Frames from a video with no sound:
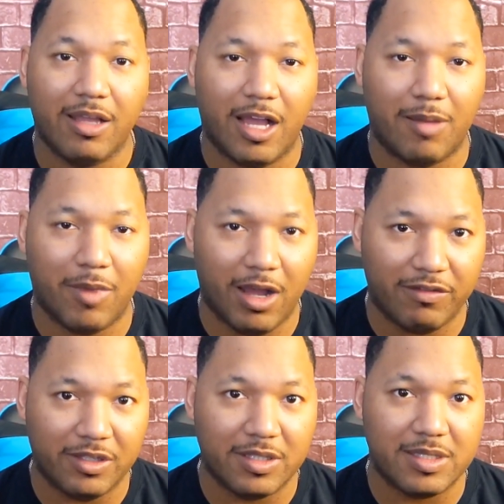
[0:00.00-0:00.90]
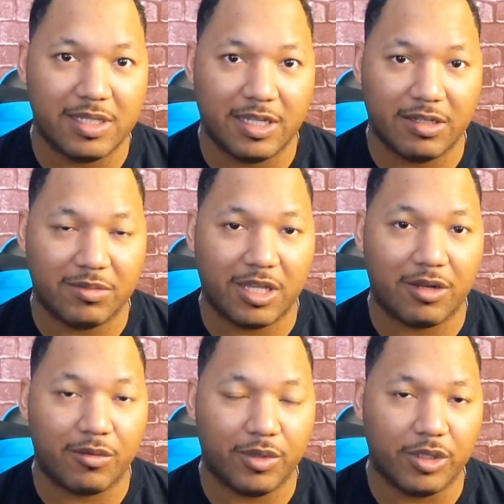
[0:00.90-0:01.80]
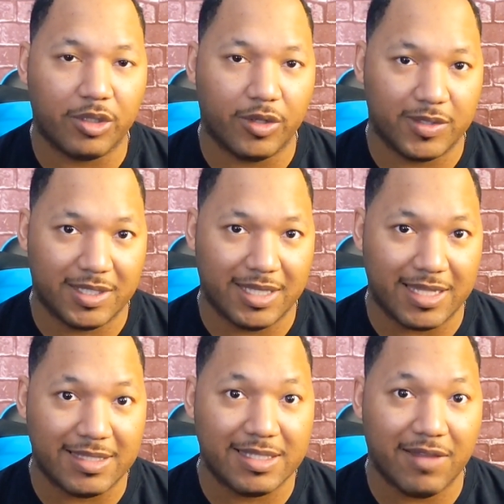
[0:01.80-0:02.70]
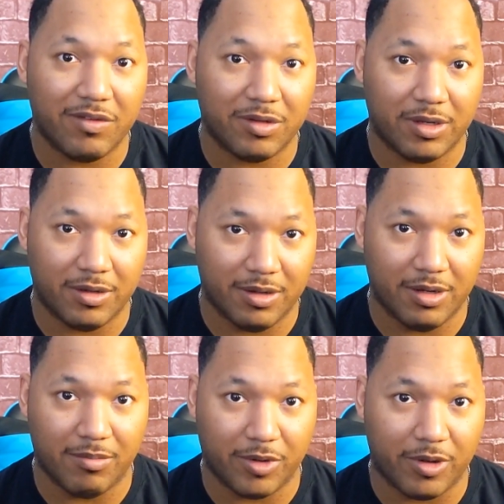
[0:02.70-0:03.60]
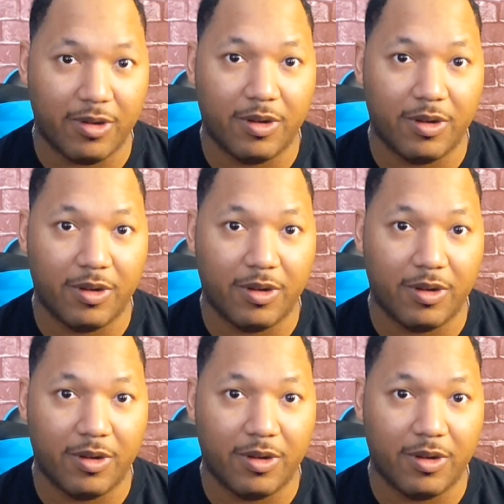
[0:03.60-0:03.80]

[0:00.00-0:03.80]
I'm often seeing them getting real close to that 7 number,